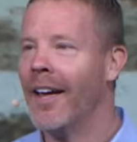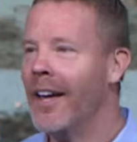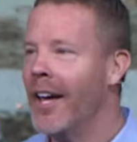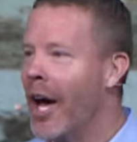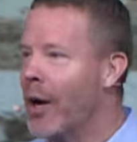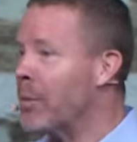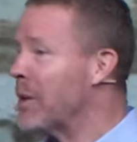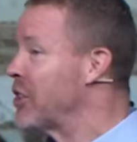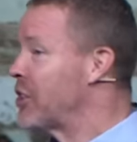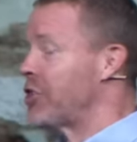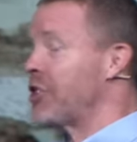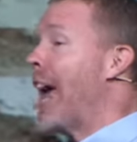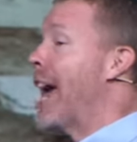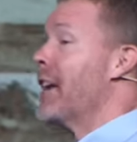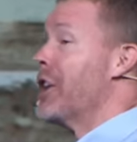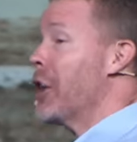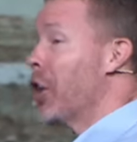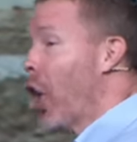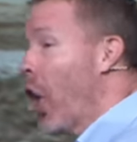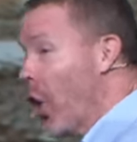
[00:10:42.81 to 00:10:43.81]
and we
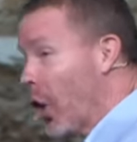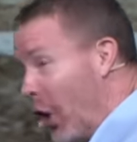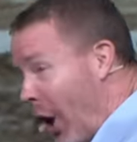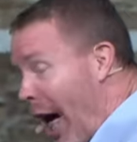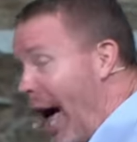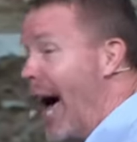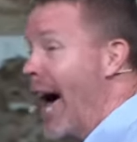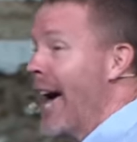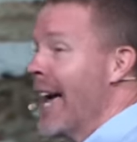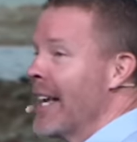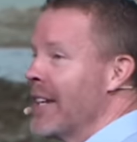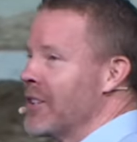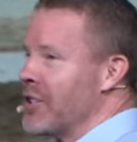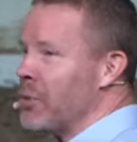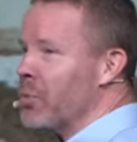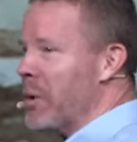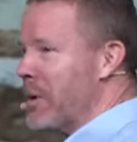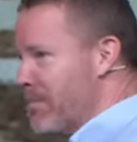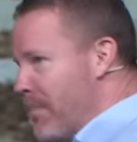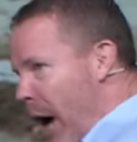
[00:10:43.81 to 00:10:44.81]
stand in long lines
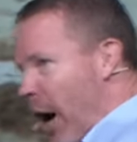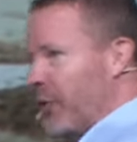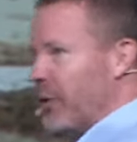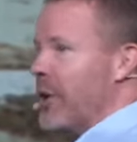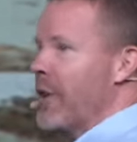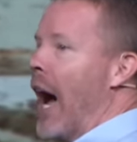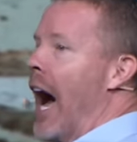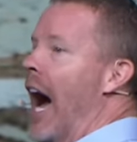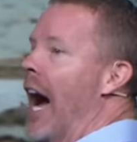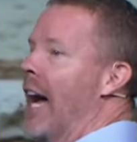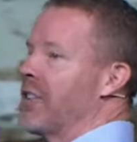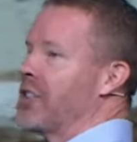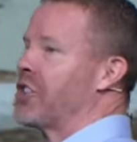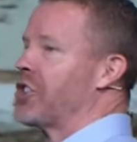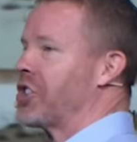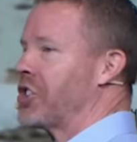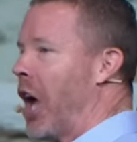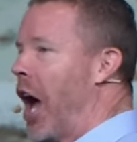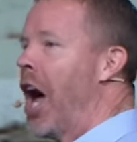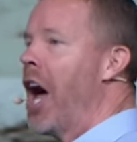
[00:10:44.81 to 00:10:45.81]
and we melt in the hot
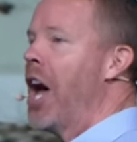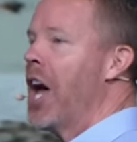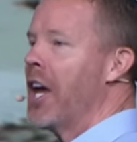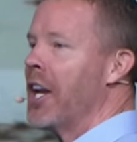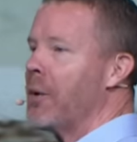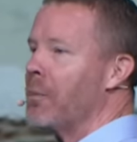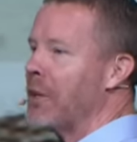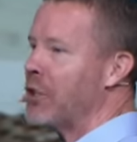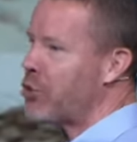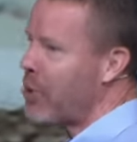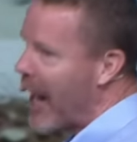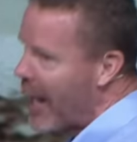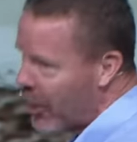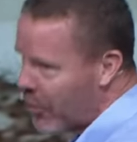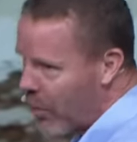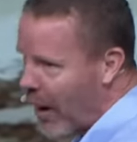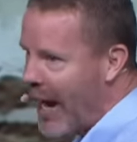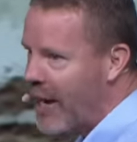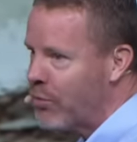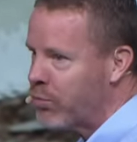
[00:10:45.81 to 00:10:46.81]
sun and we try to
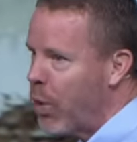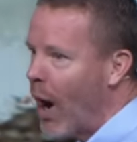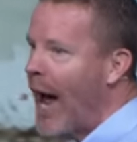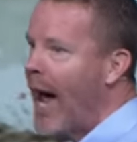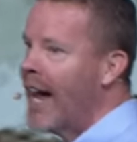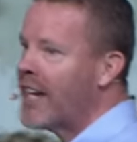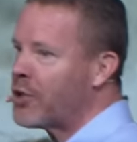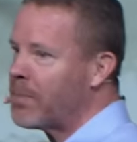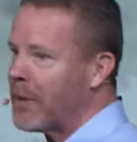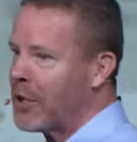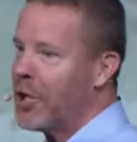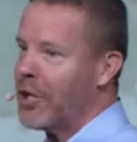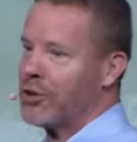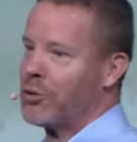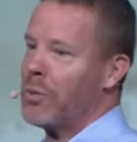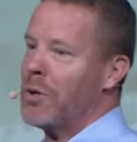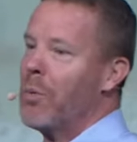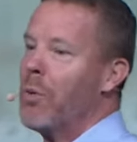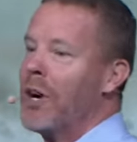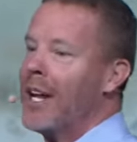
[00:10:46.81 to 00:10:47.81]
ride rides because
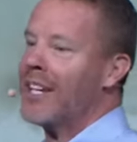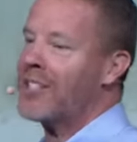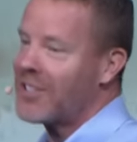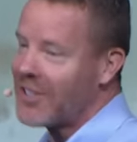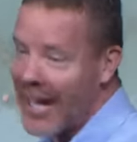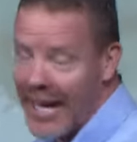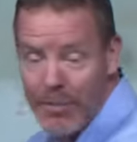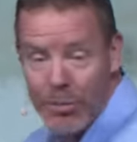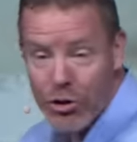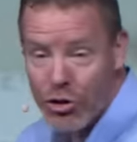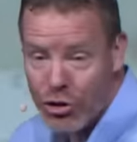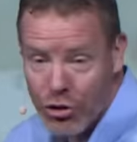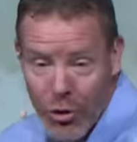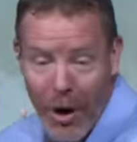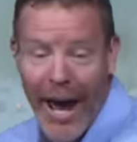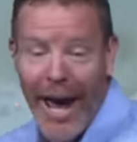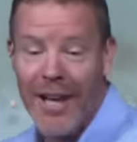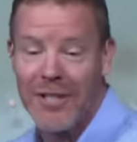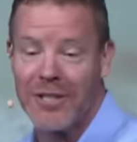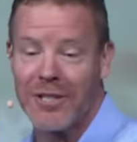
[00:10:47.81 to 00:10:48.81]
we want to escape
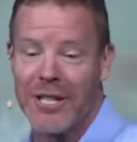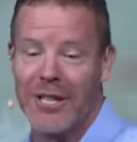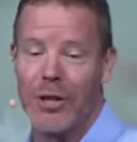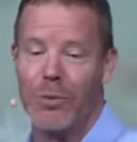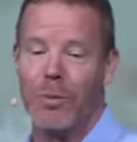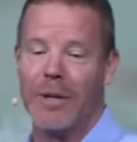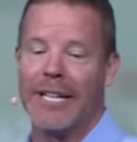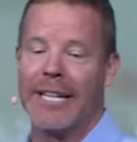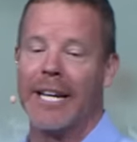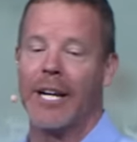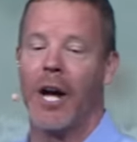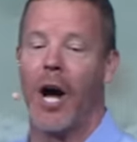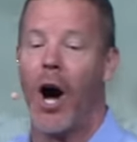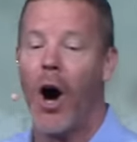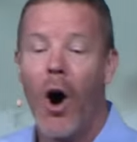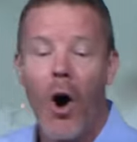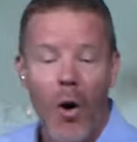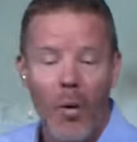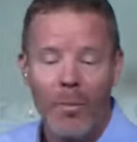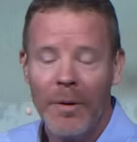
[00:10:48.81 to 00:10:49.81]
stress. And then we get
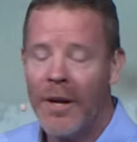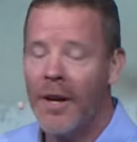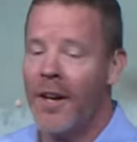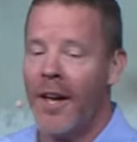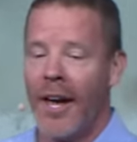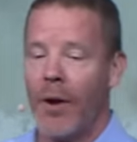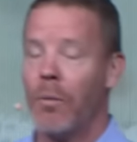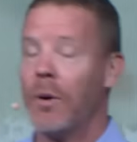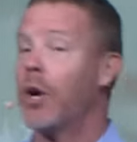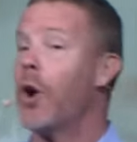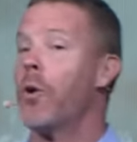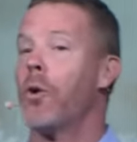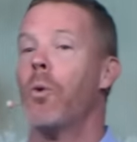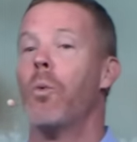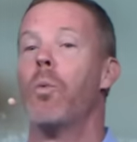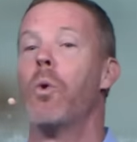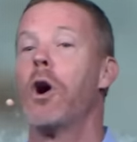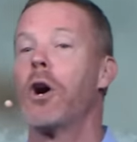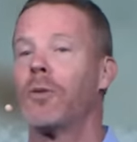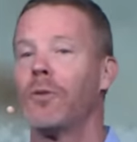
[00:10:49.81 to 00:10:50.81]
home and we go to
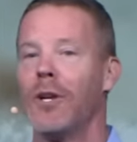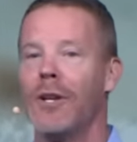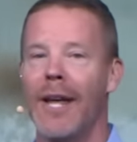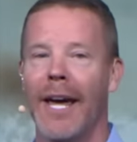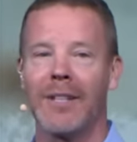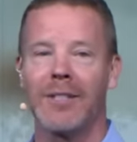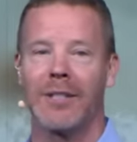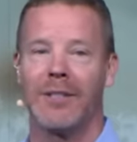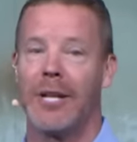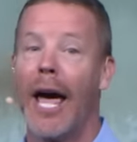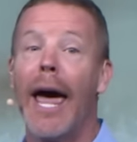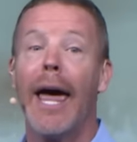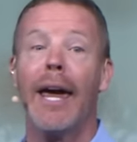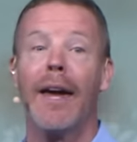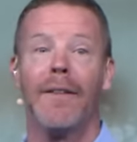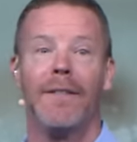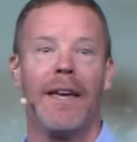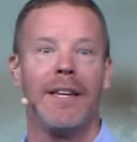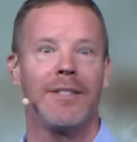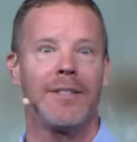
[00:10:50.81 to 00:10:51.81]
work the next day
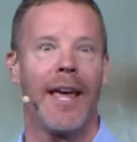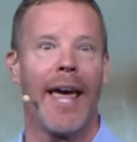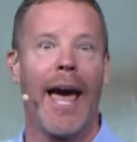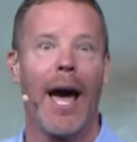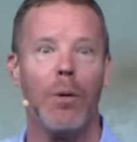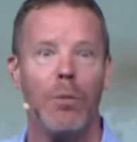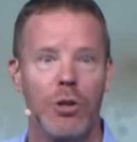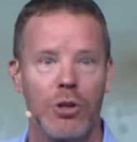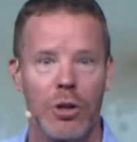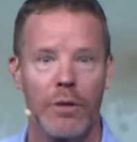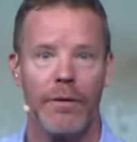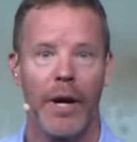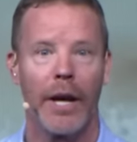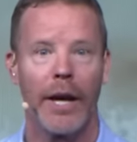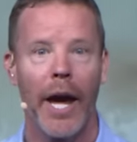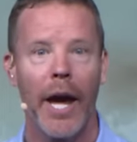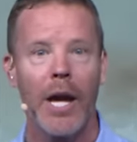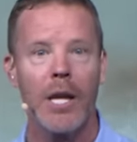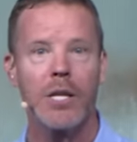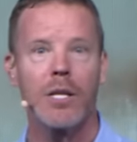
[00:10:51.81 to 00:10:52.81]
and they say, How was your
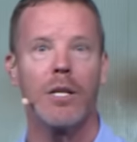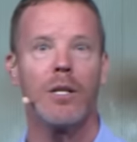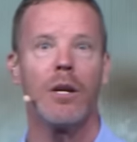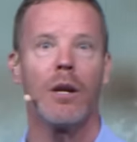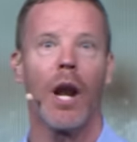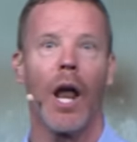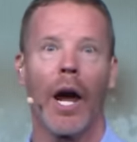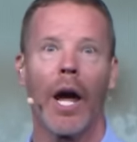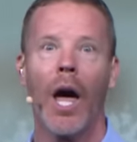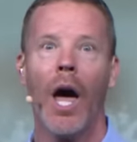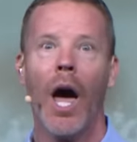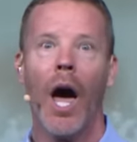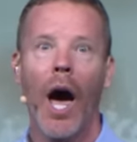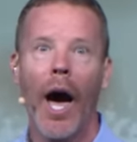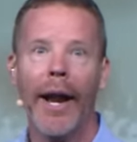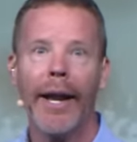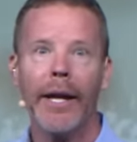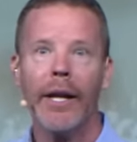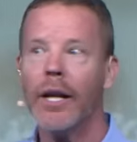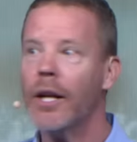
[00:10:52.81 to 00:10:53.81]
vacation? You're like,
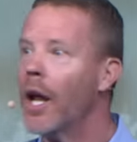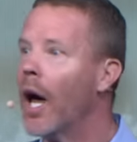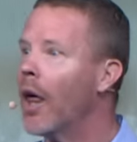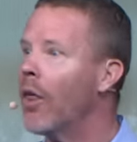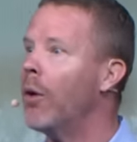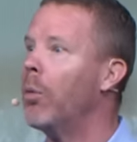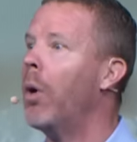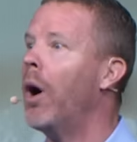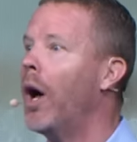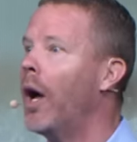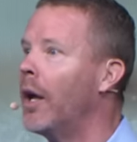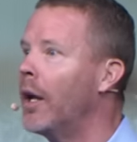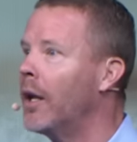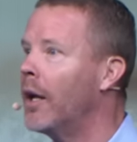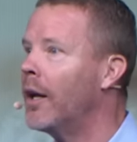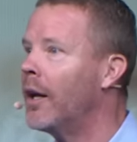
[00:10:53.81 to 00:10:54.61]
I need another one.